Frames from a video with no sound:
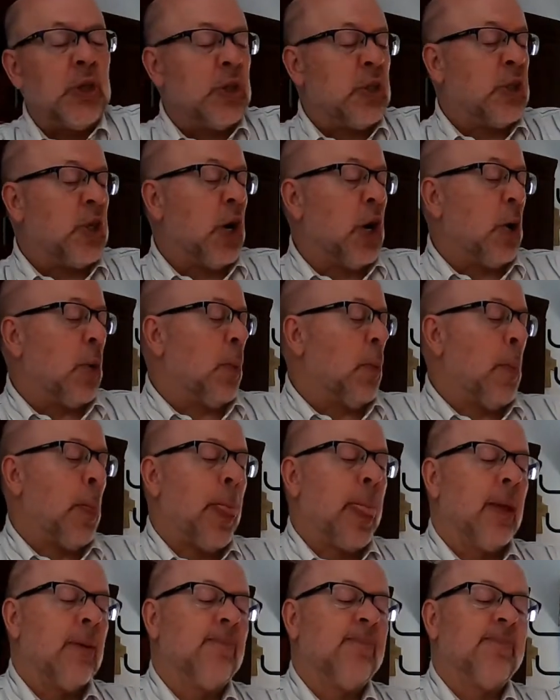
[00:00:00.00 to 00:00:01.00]
So,
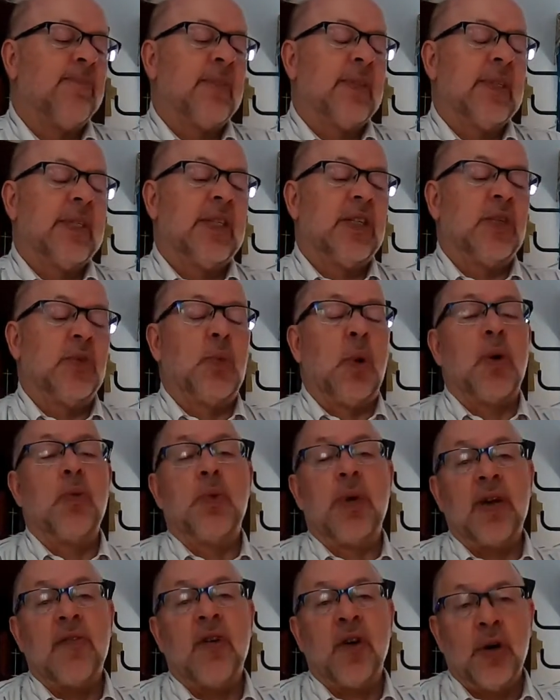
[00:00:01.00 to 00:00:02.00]
this is one
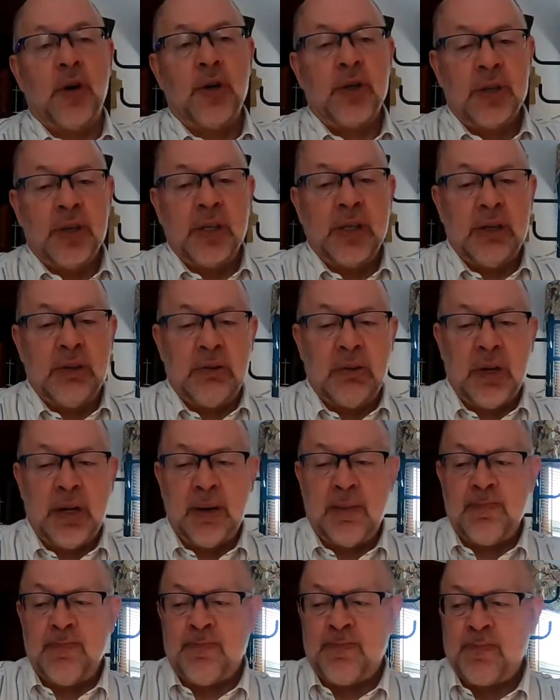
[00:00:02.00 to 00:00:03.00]
we have heard,
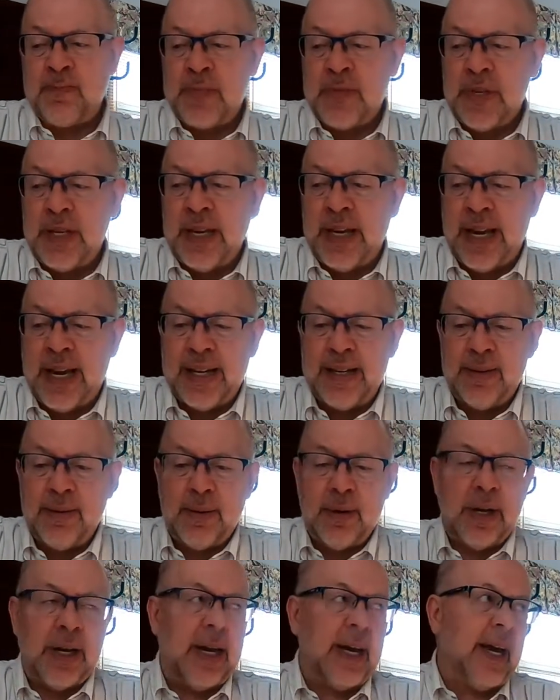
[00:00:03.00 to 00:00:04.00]
and
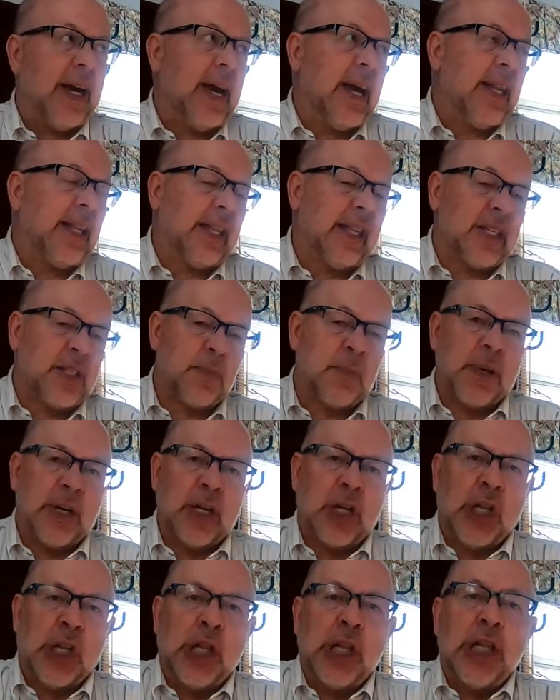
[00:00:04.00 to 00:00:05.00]
let's be
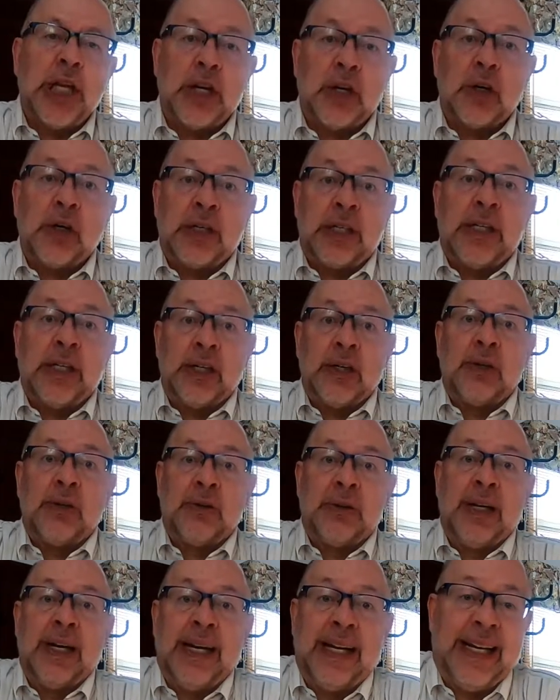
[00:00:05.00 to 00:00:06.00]
clear here,
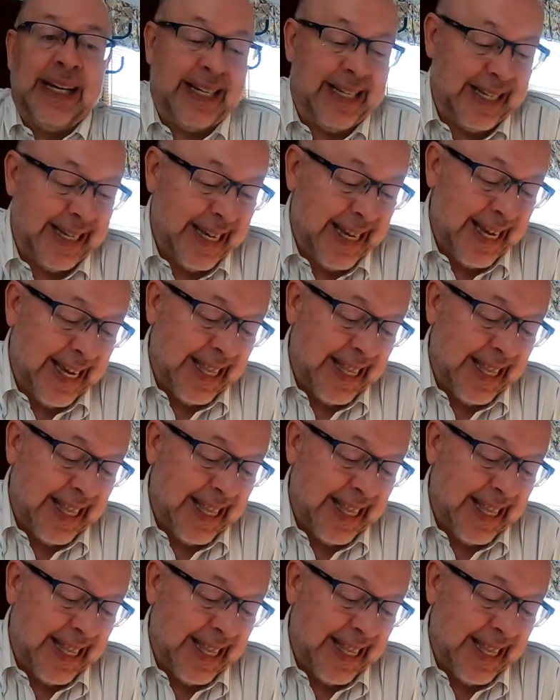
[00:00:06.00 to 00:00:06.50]
right?